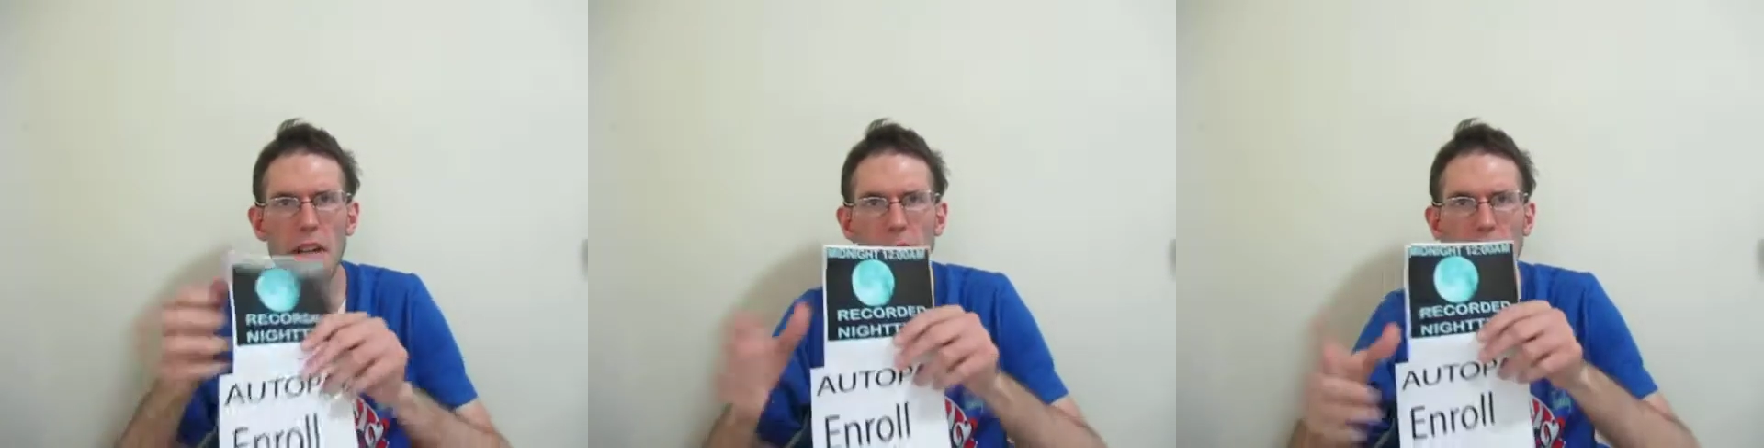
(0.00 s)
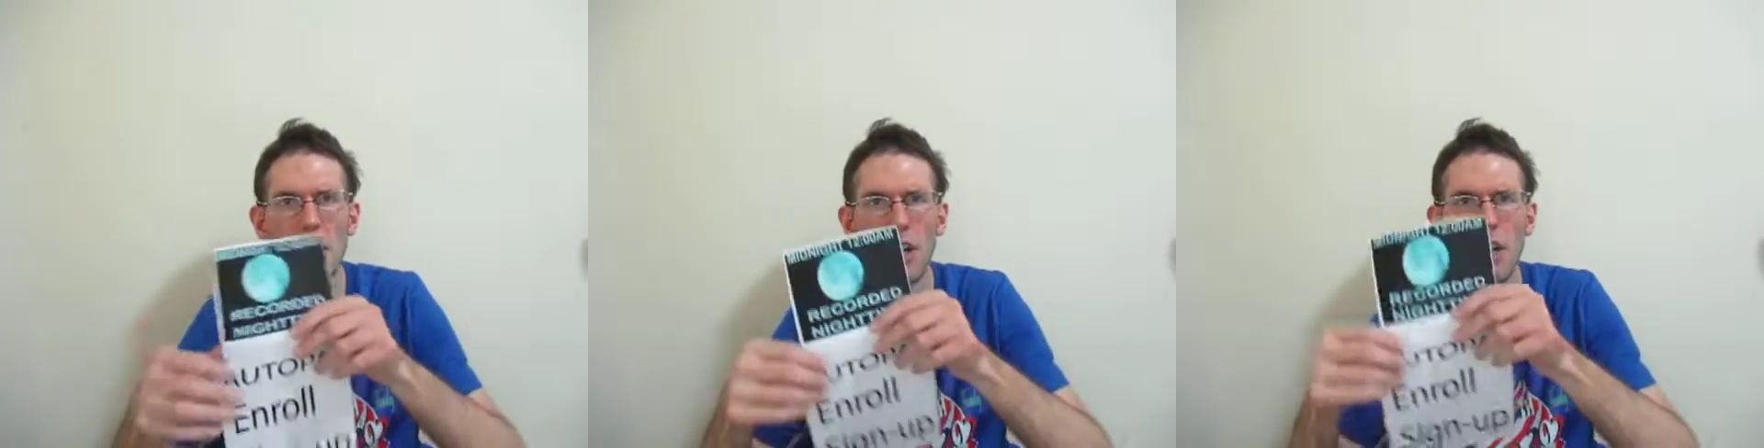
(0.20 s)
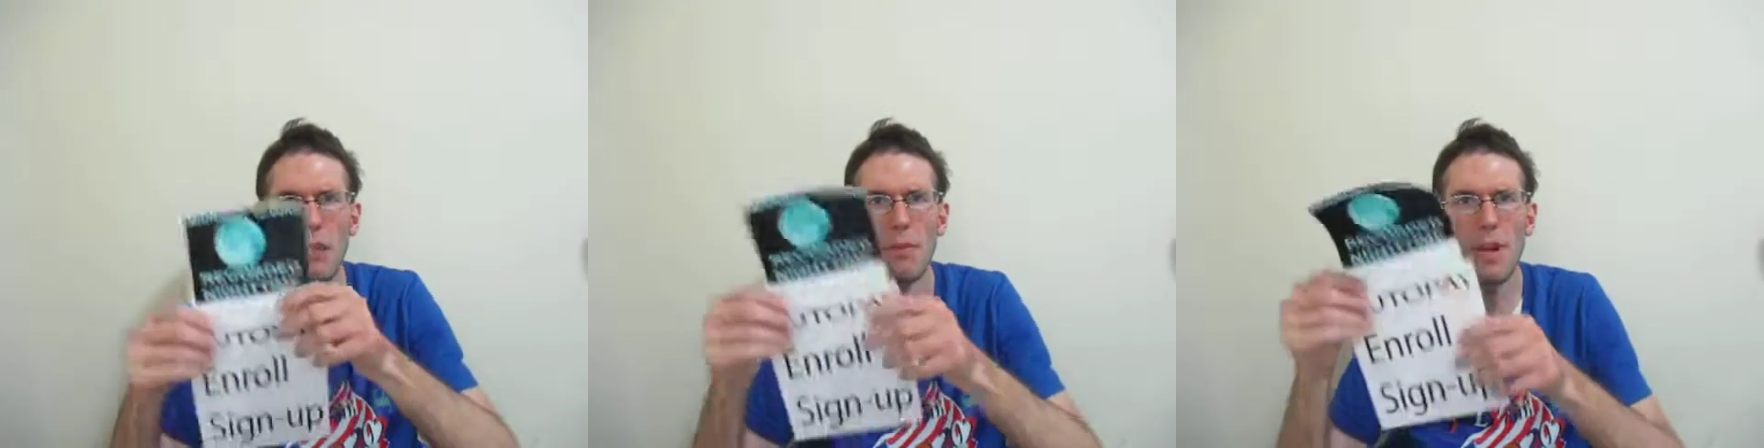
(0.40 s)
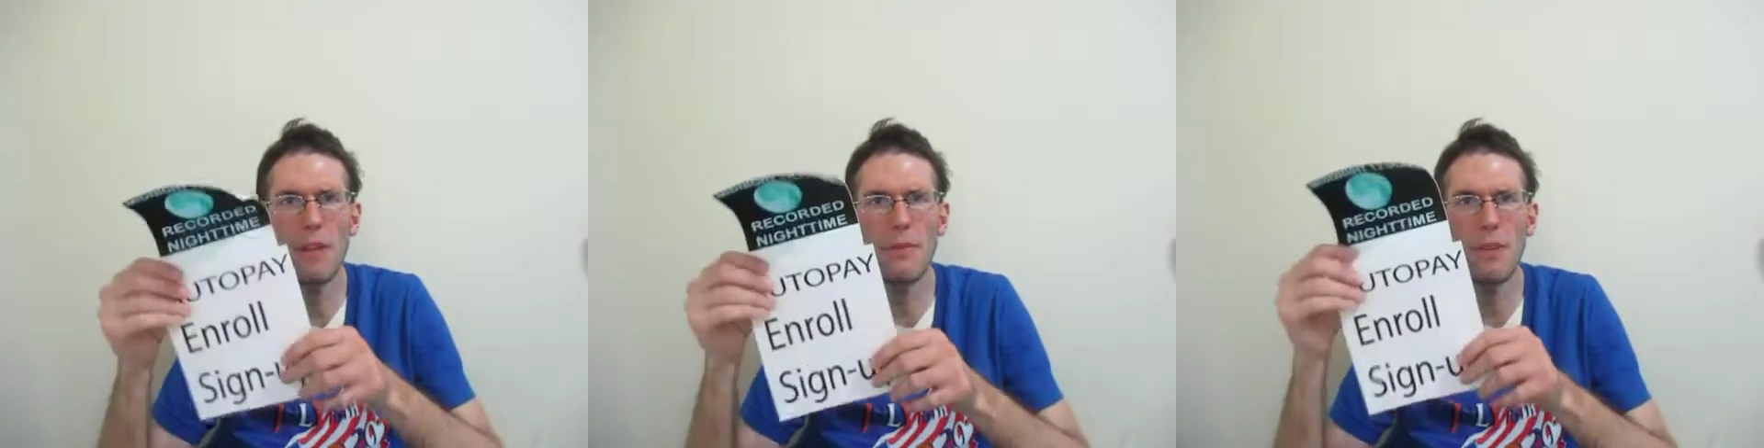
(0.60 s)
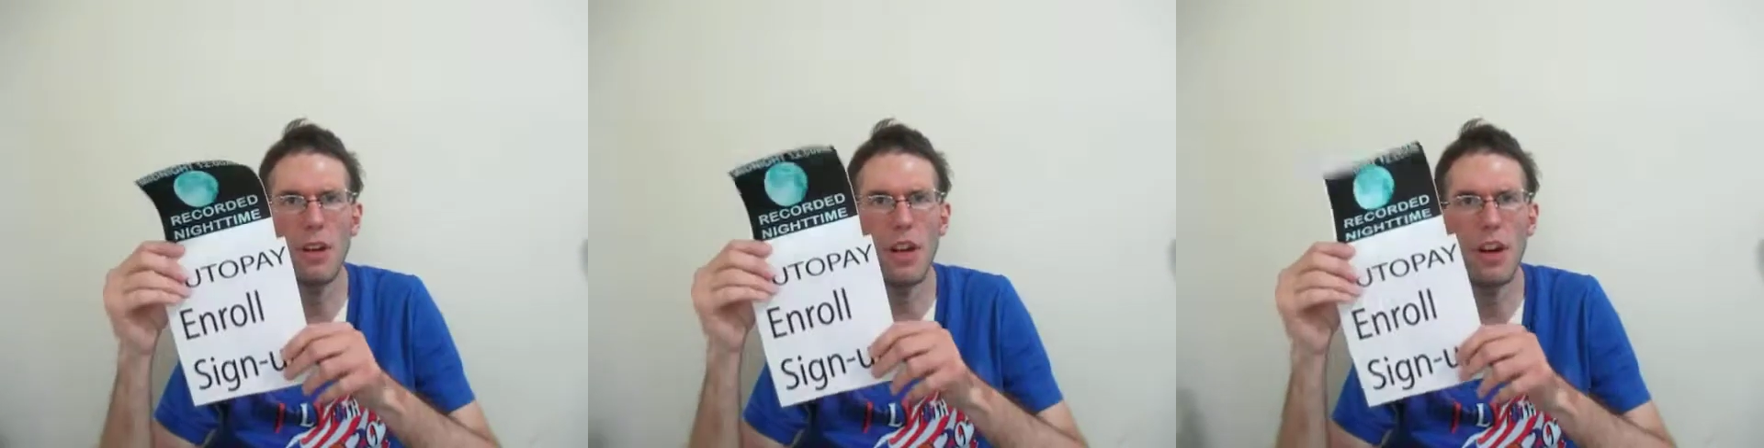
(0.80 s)
I'm talking
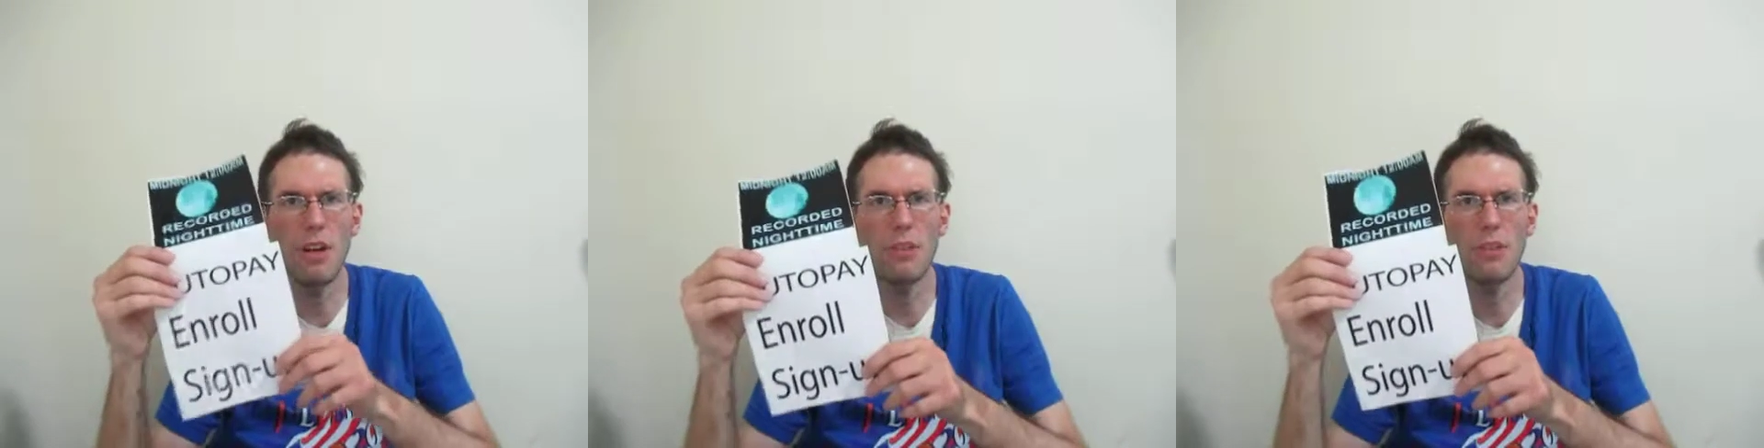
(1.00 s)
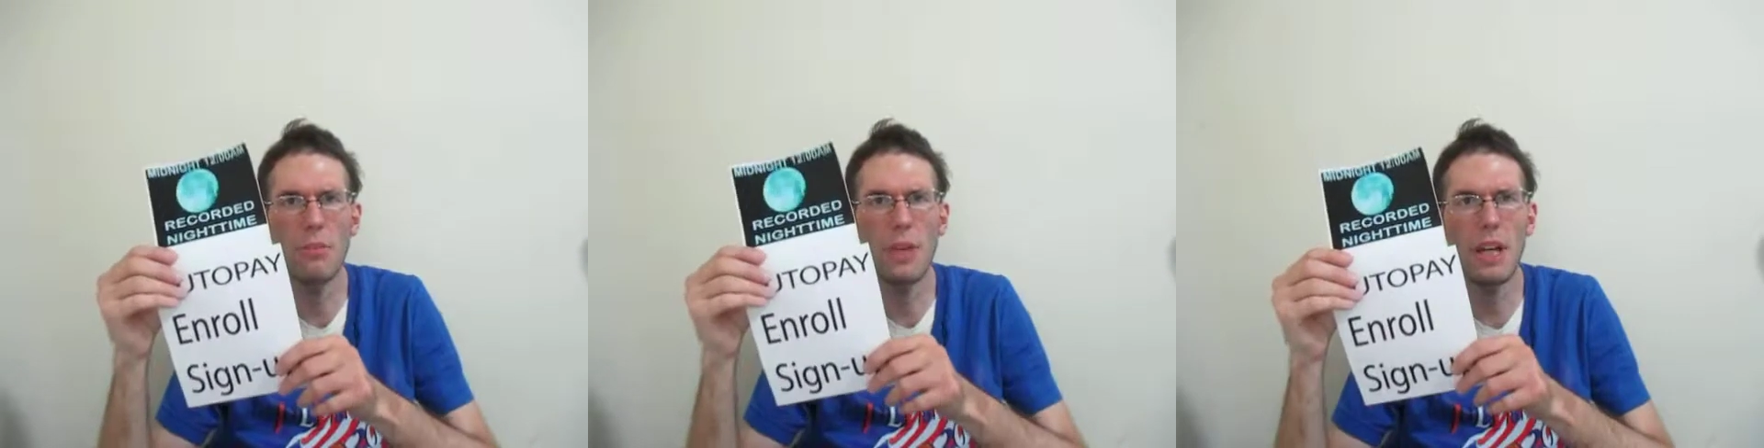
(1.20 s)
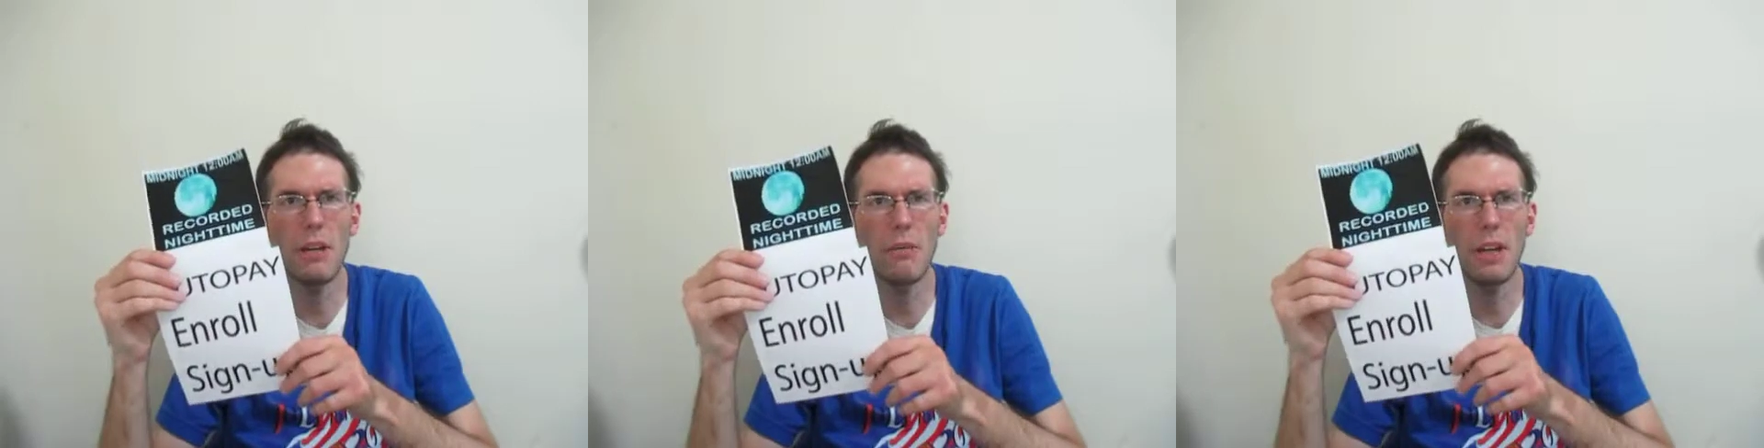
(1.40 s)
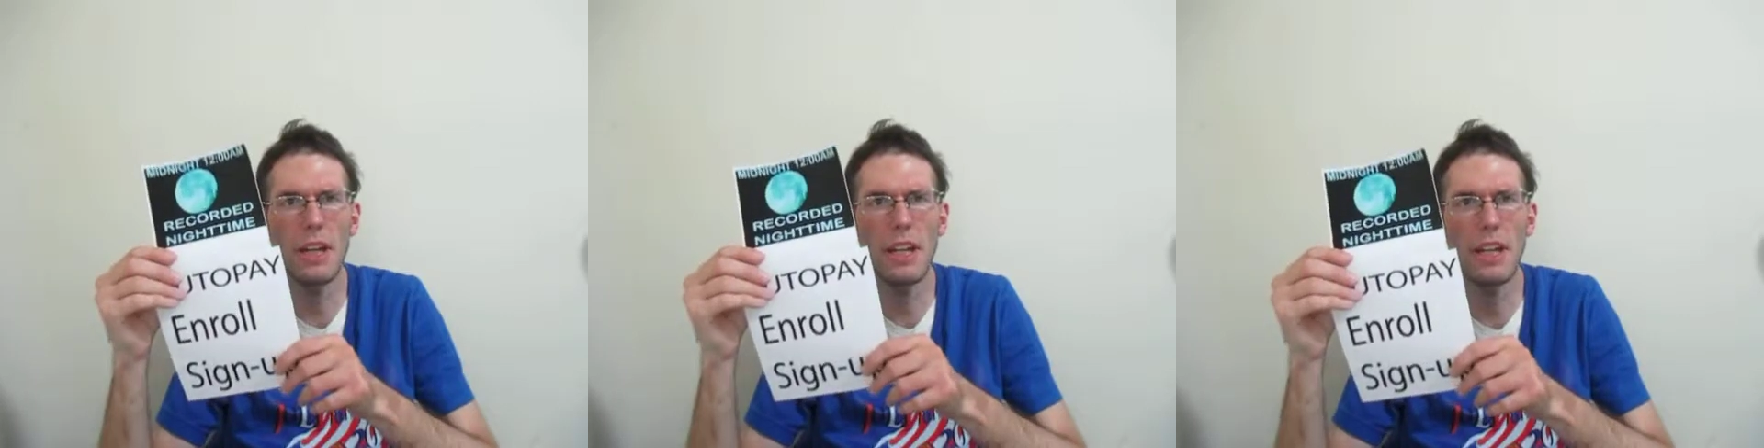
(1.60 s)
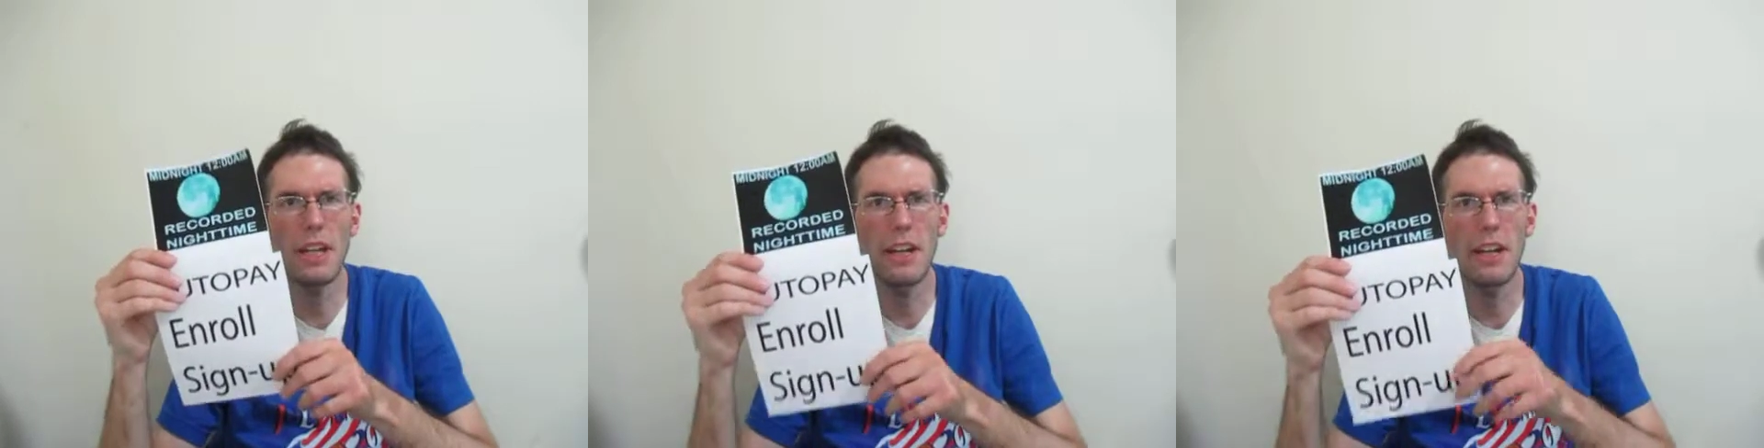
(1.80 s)
about for AutoPay
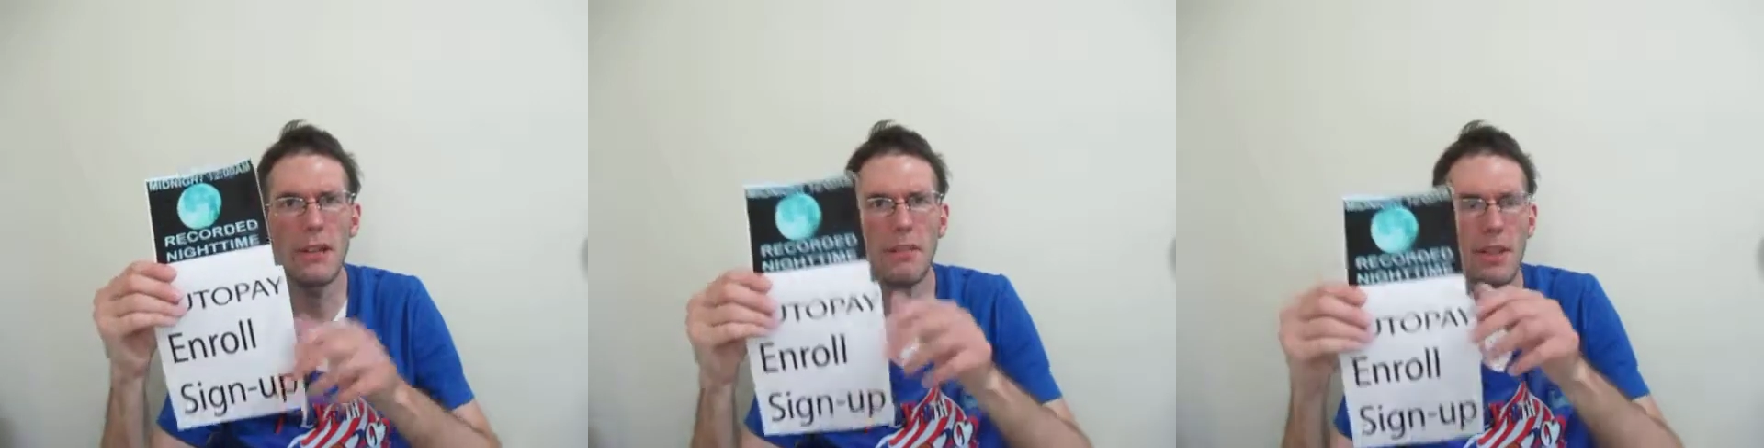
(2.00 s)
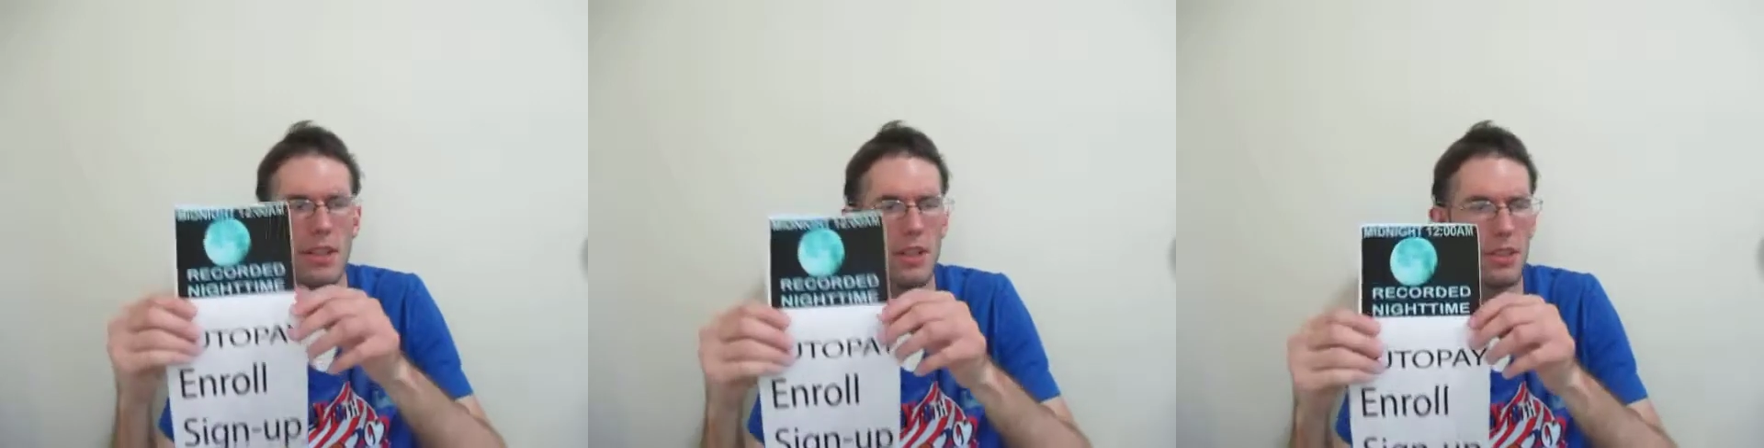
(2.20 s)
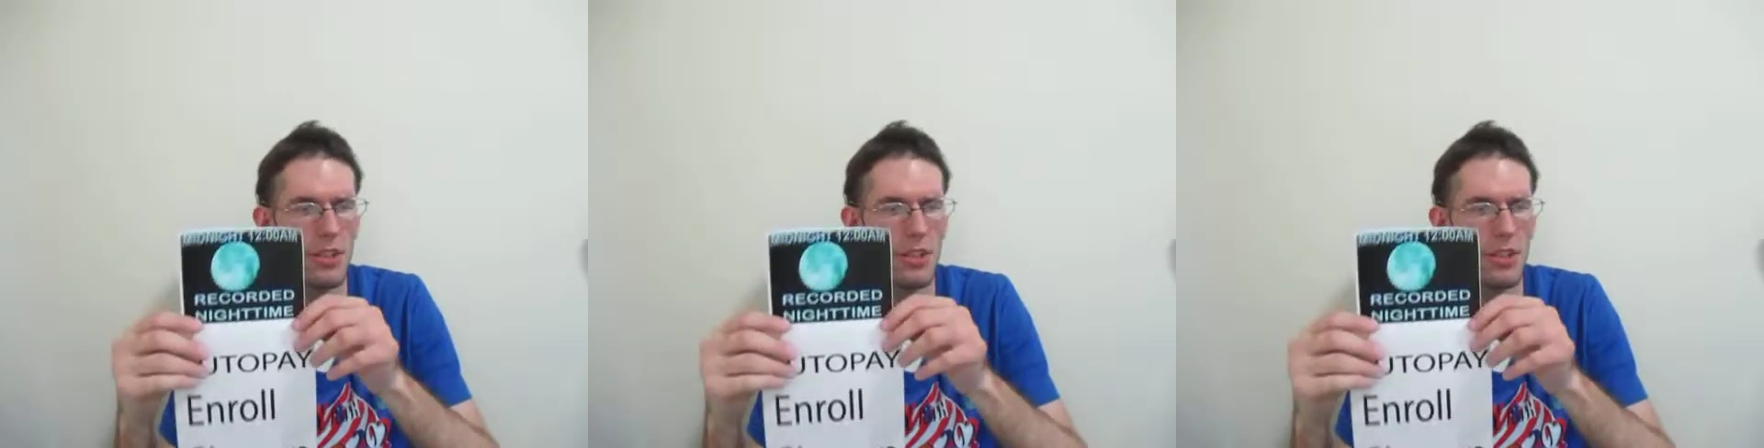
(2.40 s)
right here.